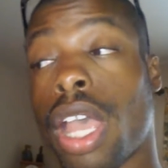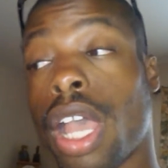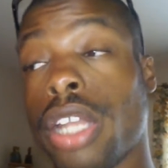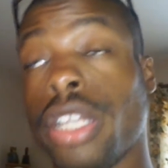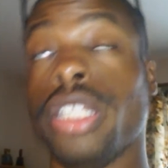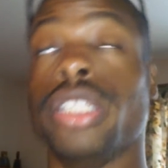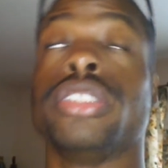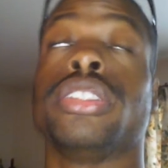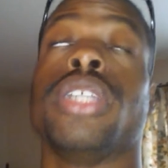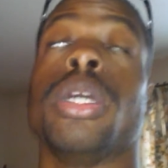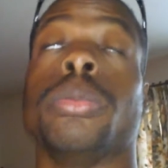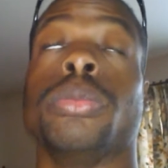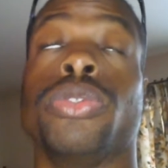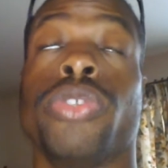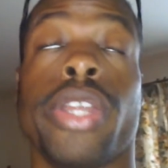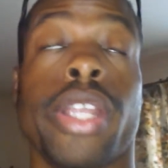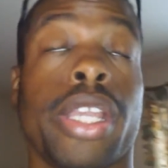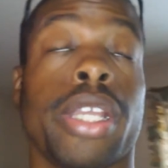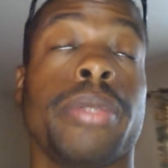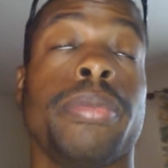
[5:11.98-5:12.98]
I need to stop
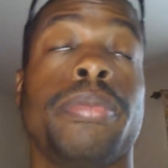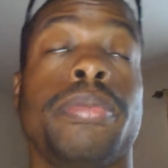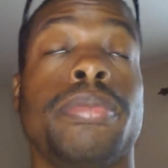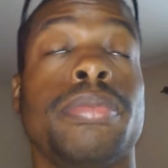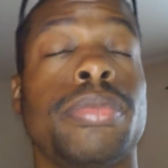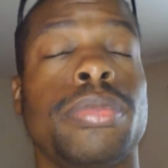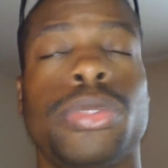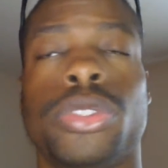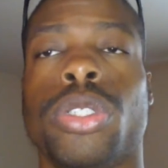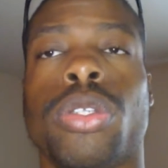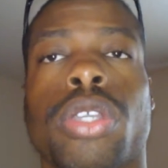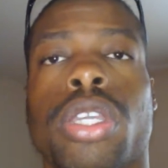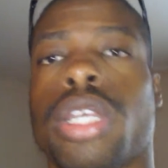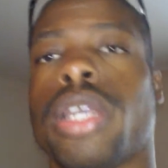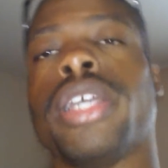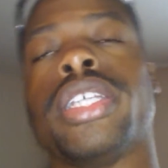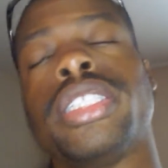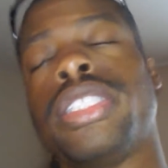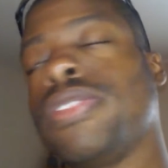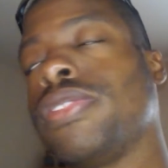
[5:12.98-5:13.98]
drinking. I'm
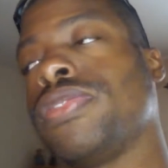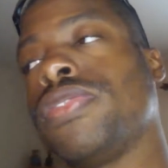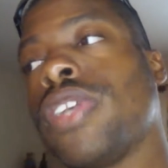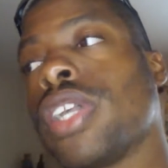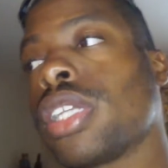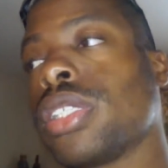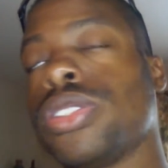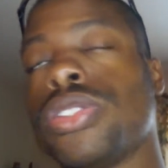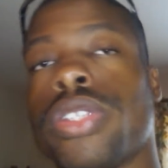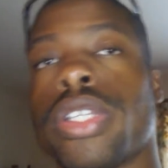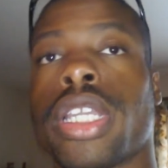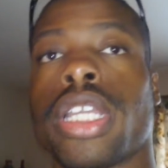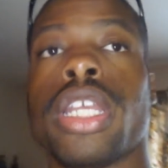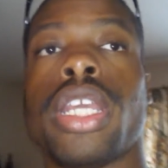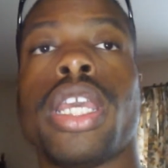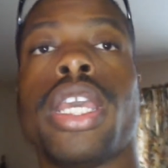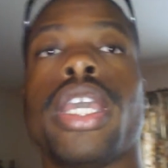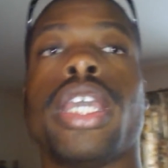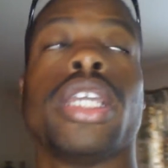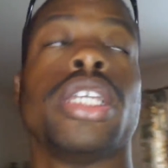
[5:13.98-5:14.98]
joking. I knew fucking drinking.
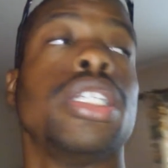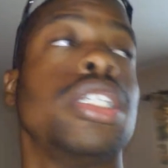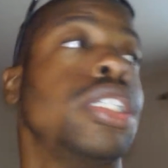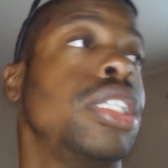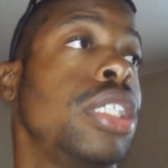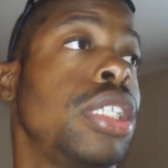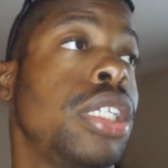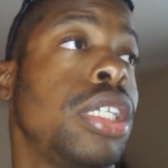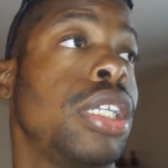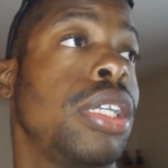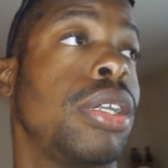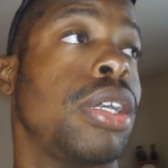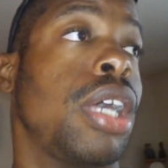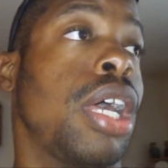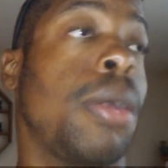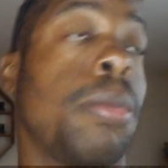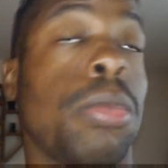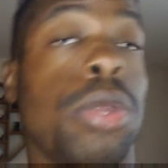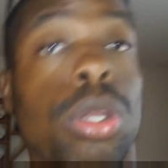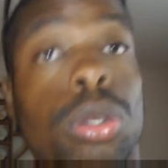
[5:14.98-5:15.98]

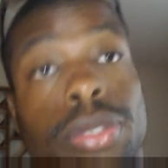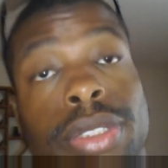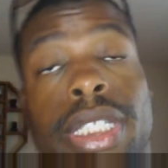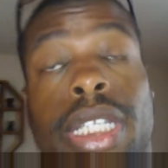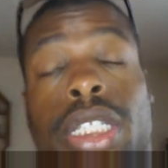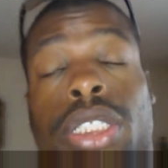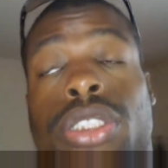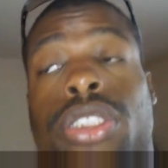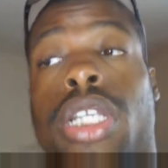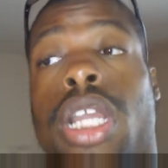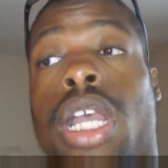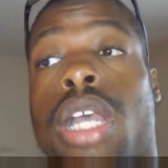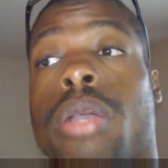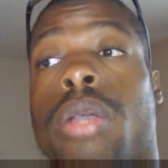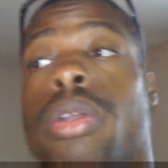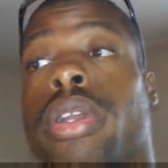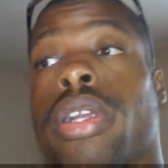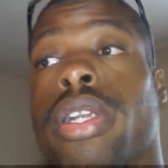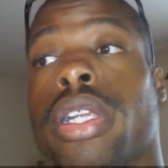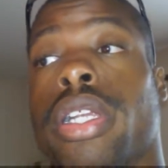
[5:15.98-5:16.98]
I'm gonna go take a
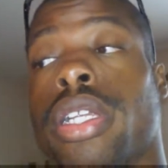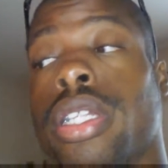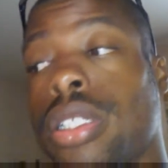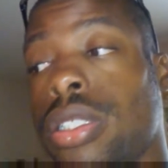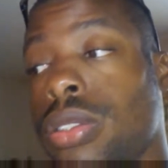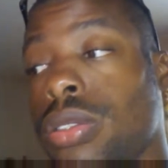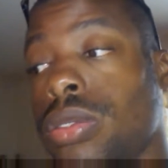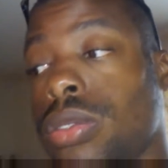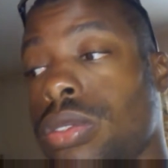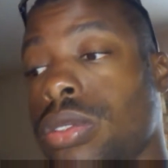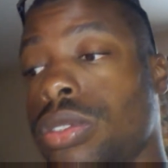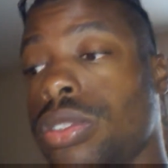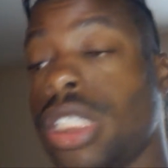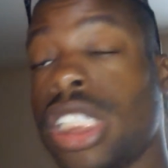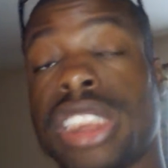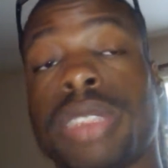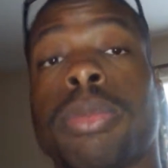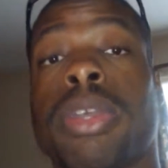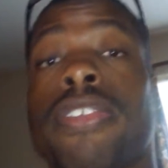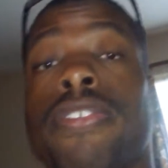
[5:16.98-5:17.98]
shower,
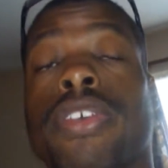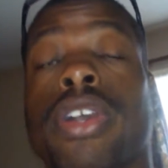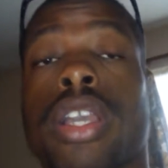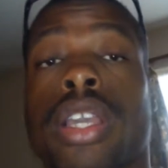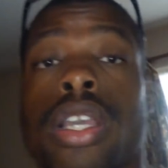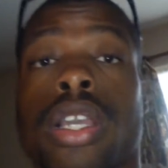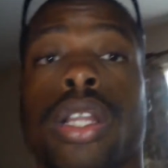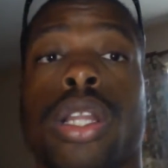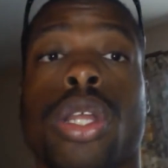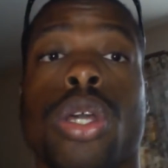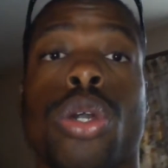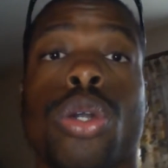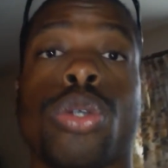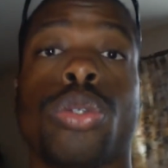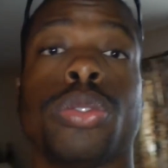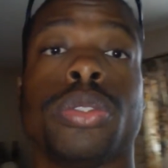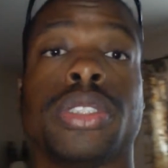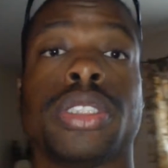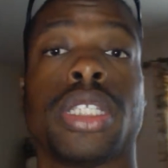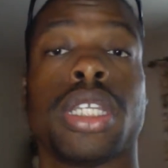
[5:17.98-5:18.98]
change my fucking
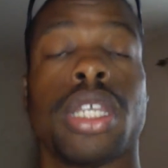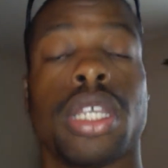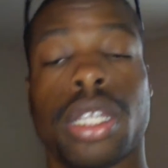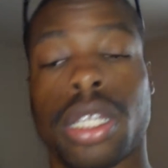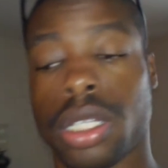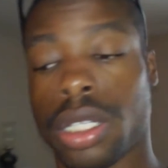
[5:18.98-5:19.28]
clothes.